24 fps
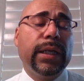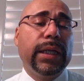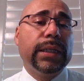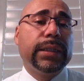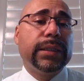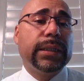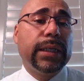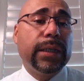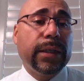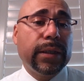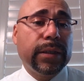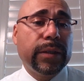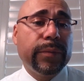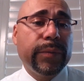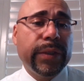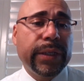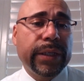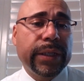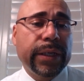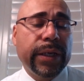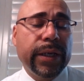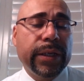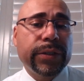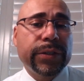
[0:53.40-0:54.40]

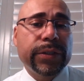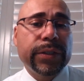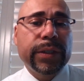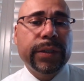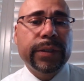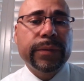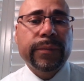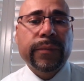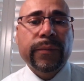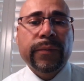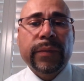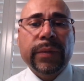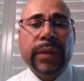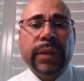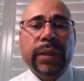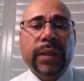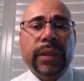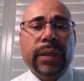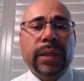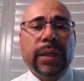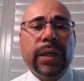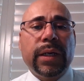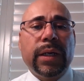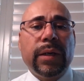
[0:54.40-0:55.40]
telecommunication.
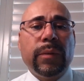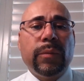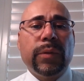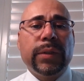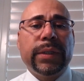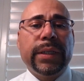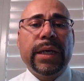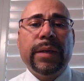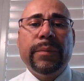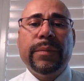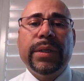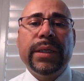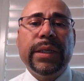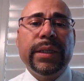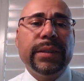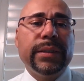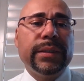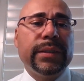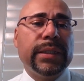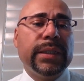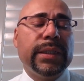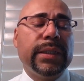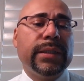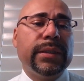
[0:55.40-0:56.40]
What that
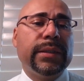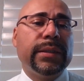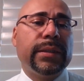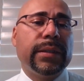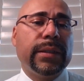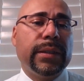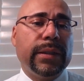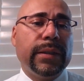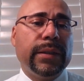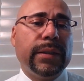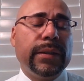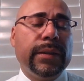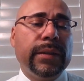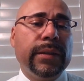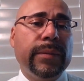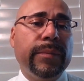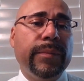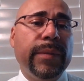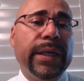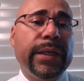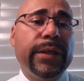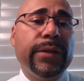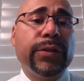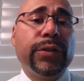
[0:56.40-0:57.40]
means is
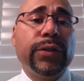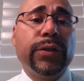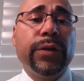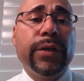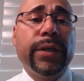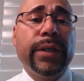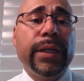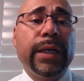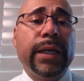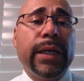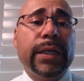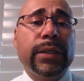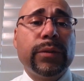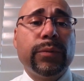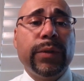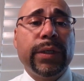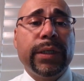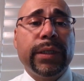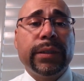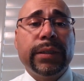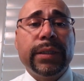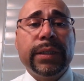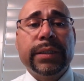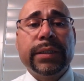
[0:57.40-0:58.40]
making sure that as we
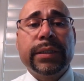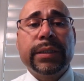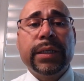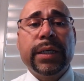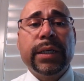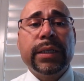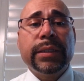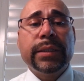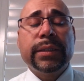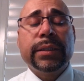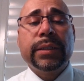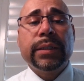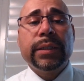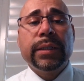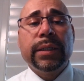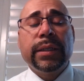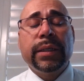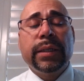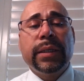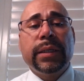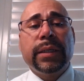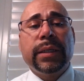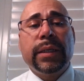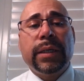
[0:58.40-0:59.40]
discuss
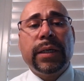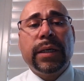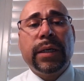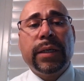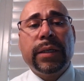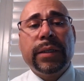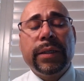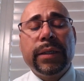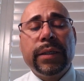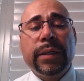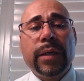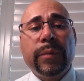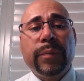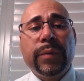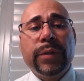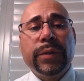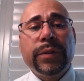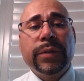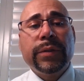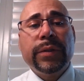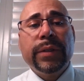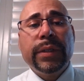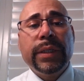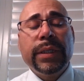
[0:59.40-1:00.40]
the
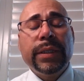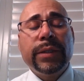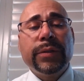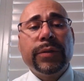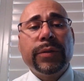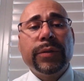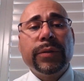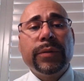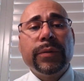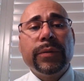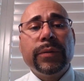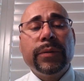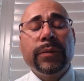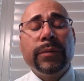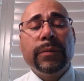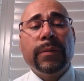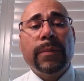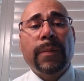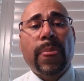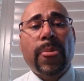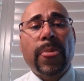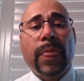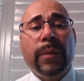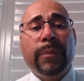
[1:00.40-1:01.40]
opportunity to
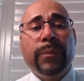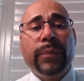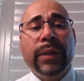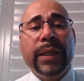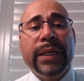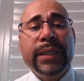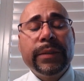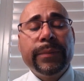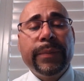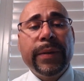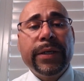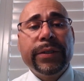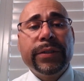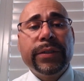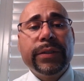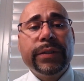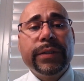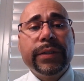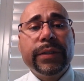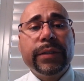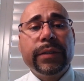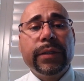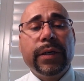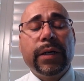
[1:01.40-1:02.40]
place patients
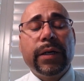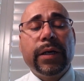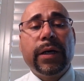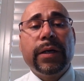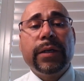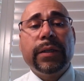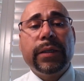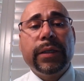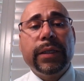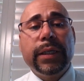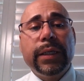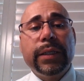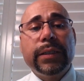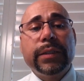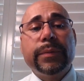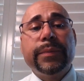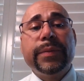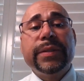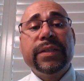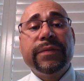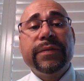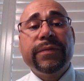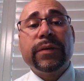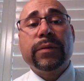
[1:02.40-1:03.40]
in
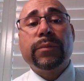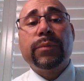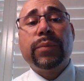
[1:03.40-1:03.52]
specific